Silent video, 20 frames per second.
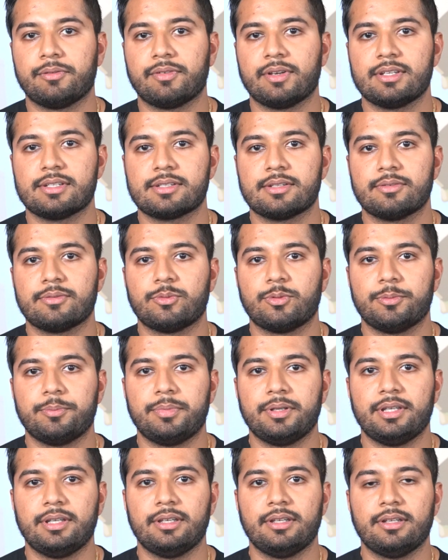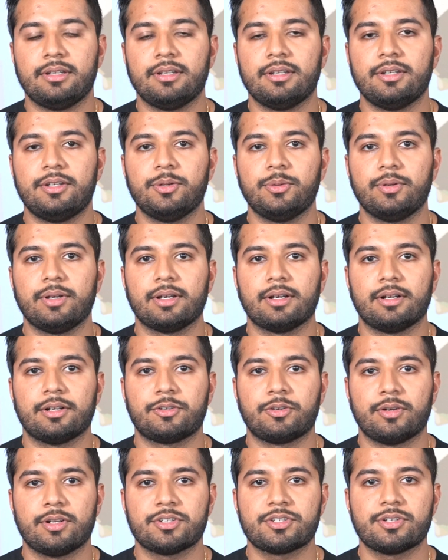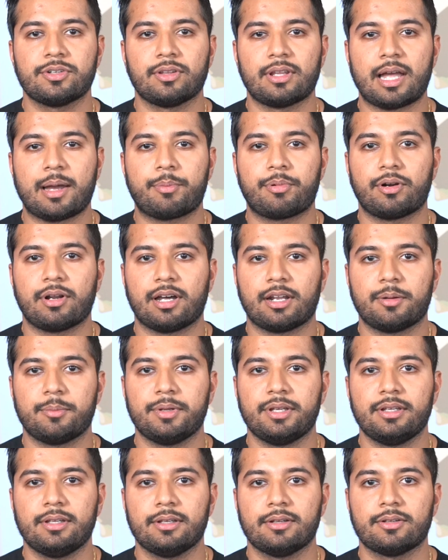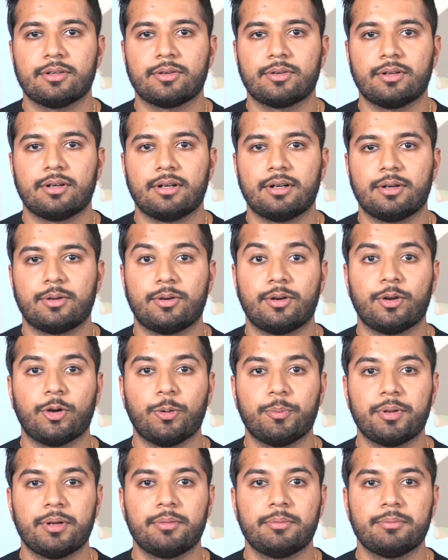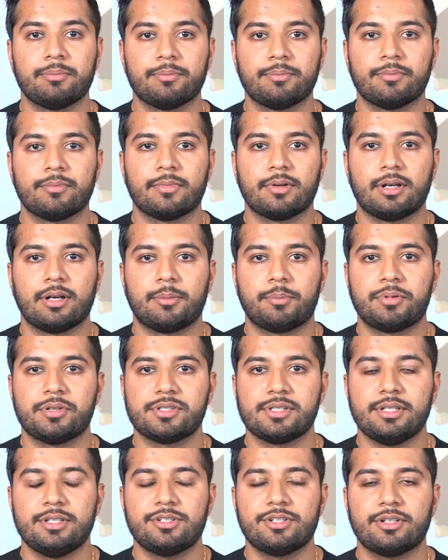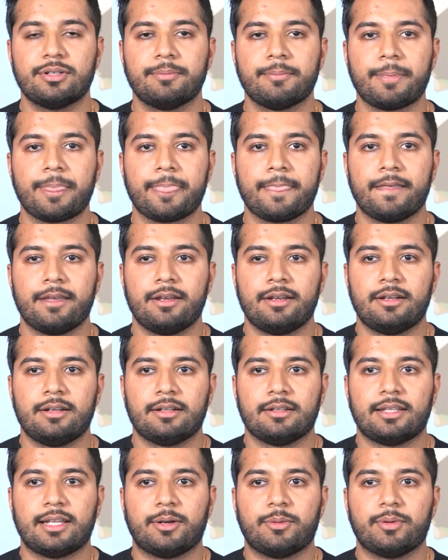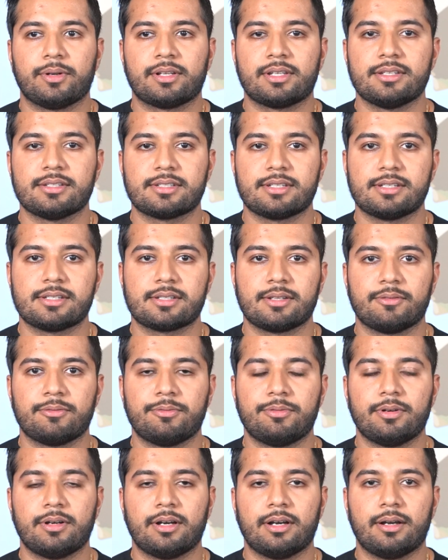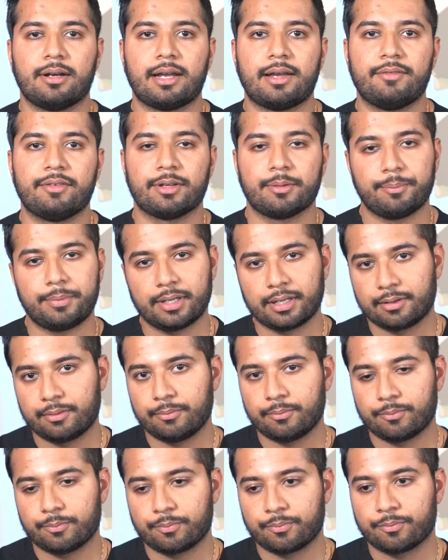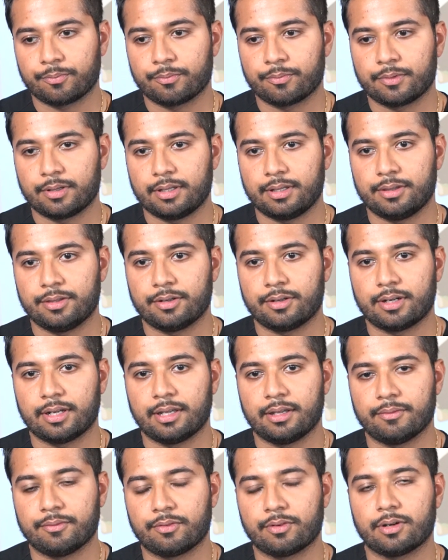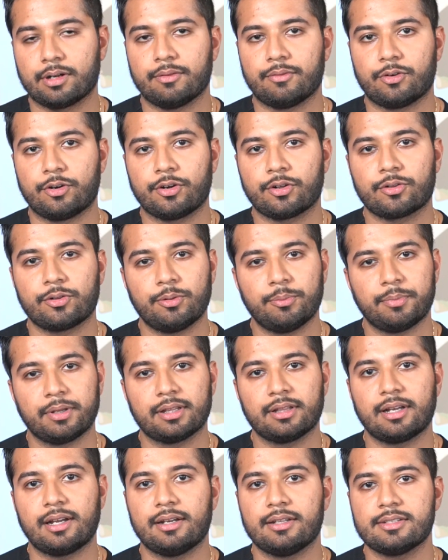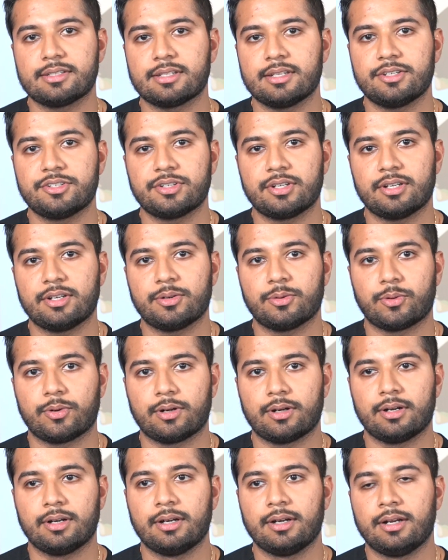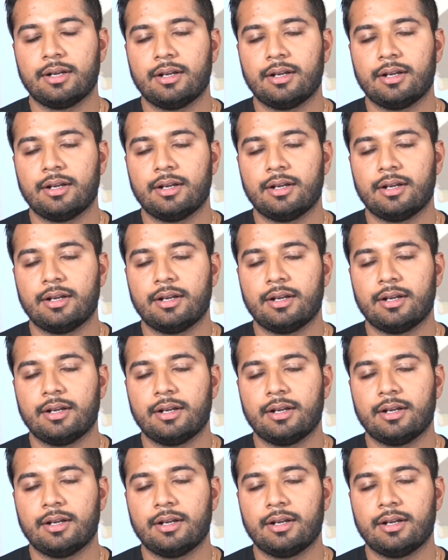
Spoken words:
invasive would be doing a traditional laparotomy or an open procedure. That would consist of having either a vertical midline incision, or